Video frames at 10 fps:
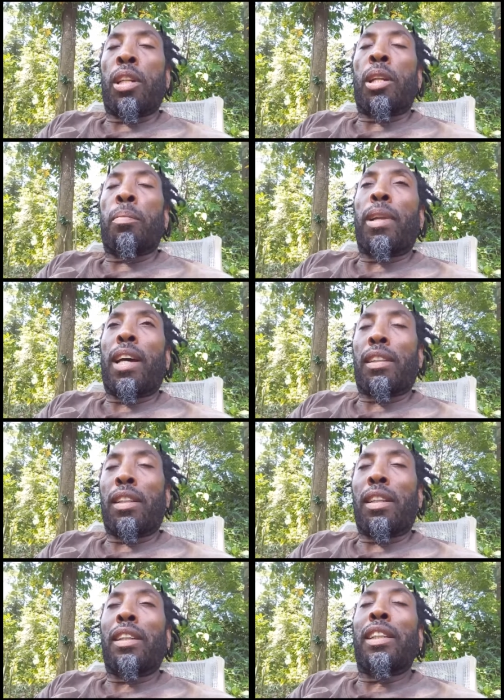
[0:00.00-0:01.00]
the plant,
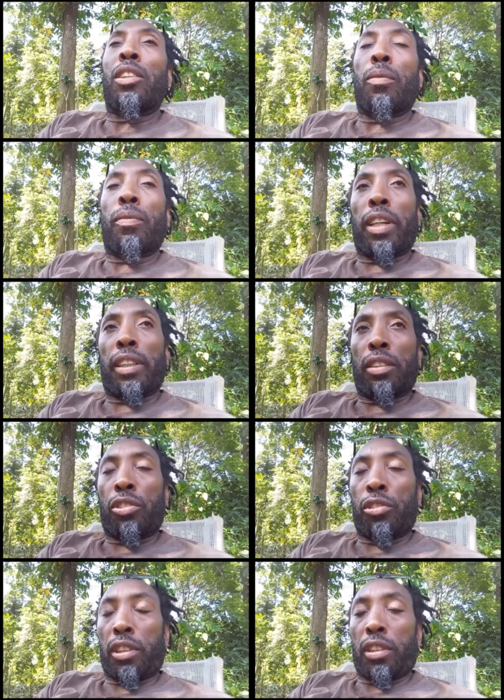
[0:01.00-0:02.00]
the lignum vitae
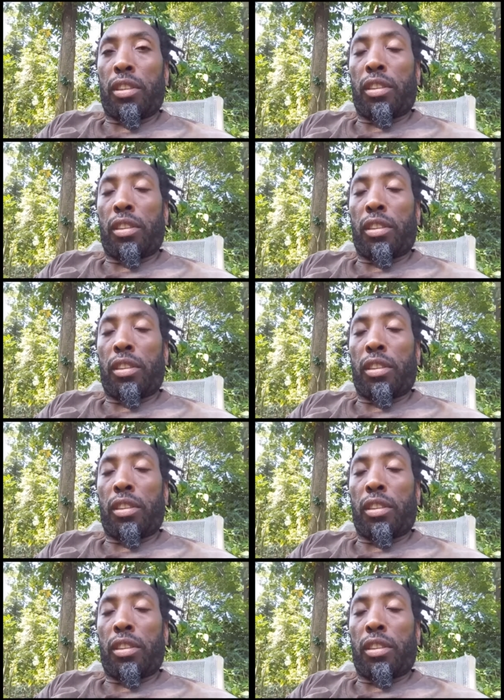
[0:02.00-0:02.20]
tree.